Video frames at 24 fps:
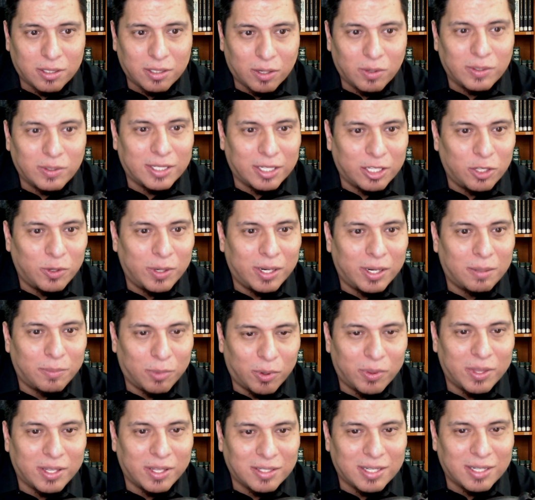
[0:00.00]
as a unit
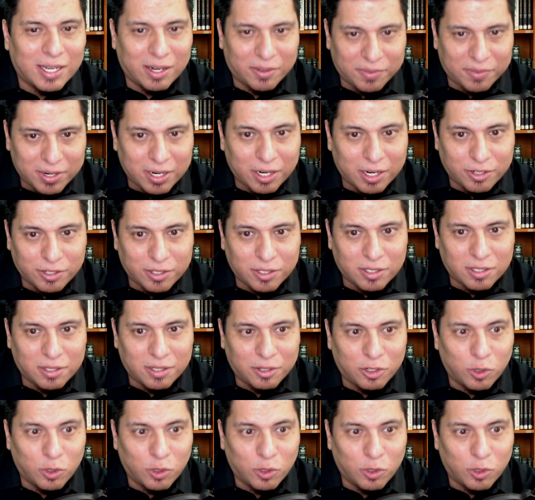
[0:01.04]
both inside and out of the dungeons.